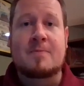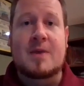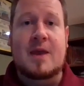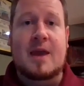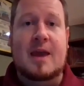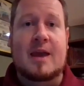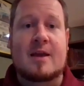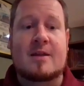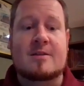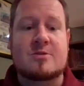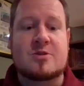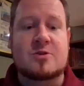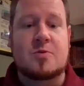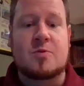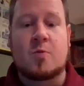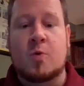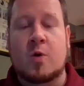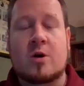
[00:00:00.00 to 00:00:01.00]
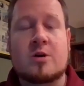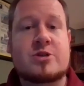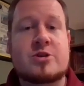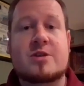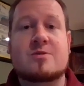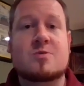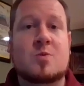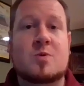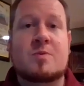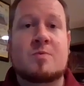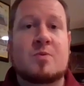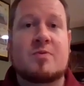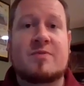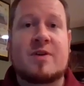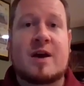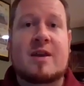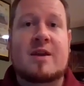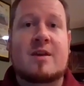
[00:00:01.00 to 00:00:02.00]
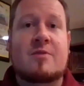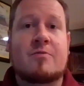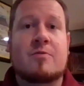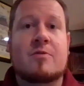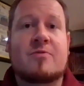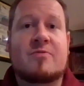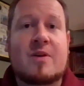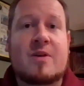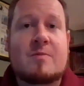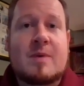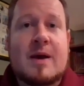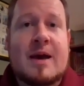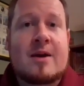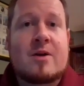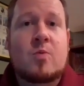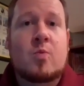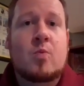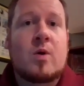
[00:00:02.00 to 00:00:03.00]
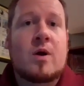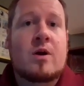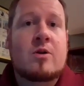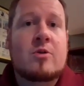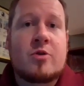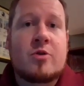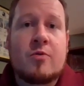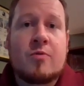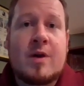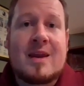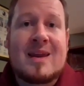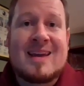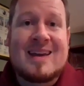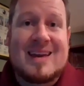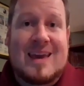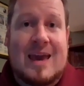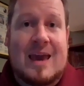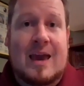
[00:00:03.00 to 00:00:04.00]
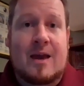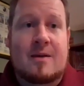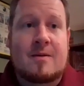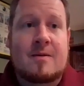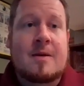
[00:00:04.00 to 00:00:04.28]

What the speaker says: And so the worksheets wouldn't provide any real feedback where No Red Ink can.